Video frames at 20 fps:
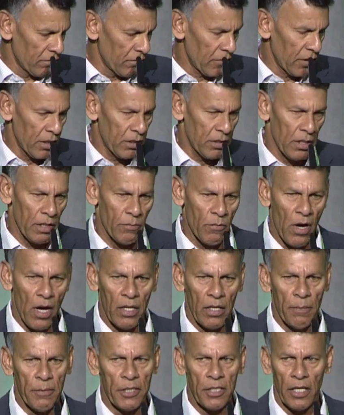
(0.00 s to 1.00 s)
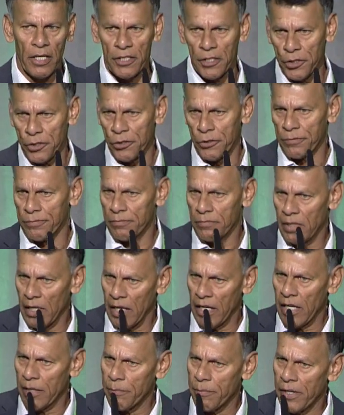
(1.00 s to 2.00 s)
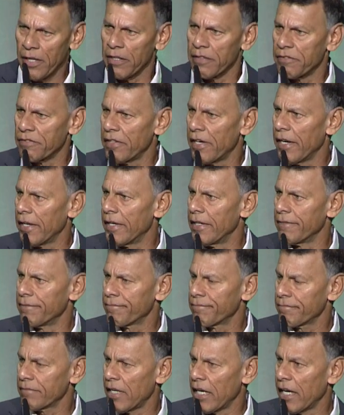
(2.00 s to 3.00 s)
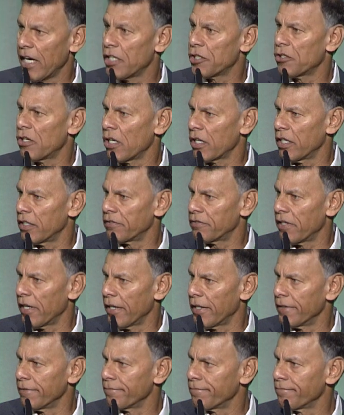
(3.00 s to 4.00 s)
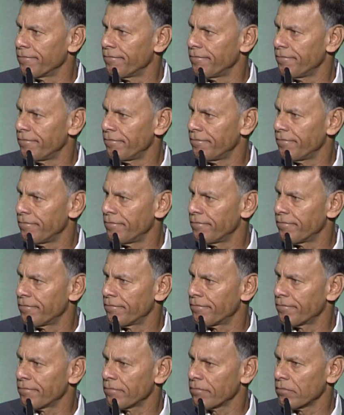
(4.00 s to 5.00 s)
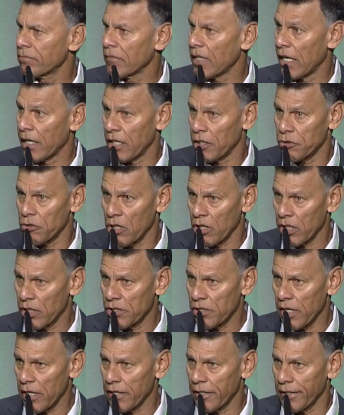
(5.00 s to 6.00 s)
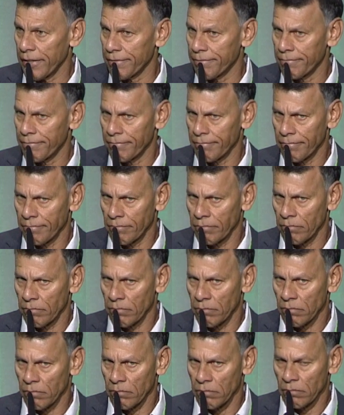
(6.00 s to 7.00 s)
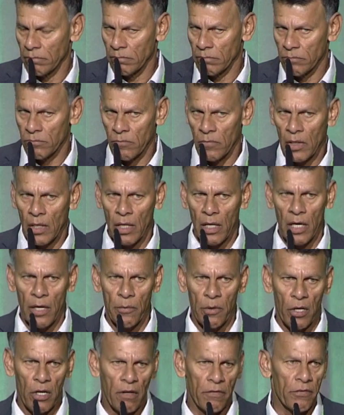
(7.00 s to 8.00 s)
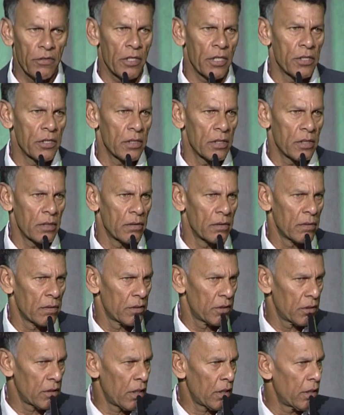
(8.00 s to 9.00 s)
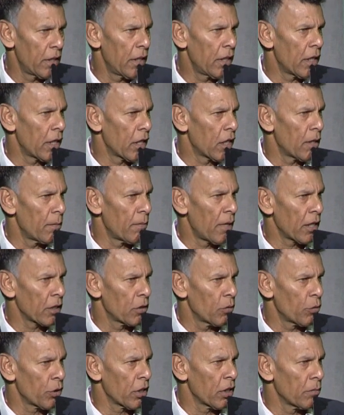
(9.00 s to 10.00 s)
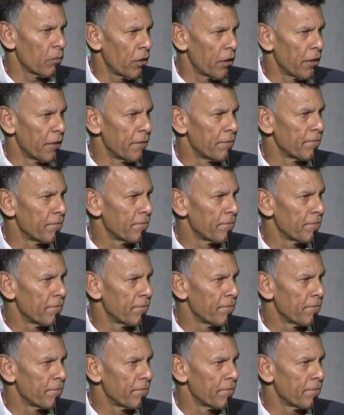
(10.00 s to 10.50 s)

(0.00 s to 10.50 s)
I said, well, let me tell you the truth. I get paid on Friday. I get drunk on Friday. I get drunk on Saturday. I recover on Sunday, and I come back to work on Monday.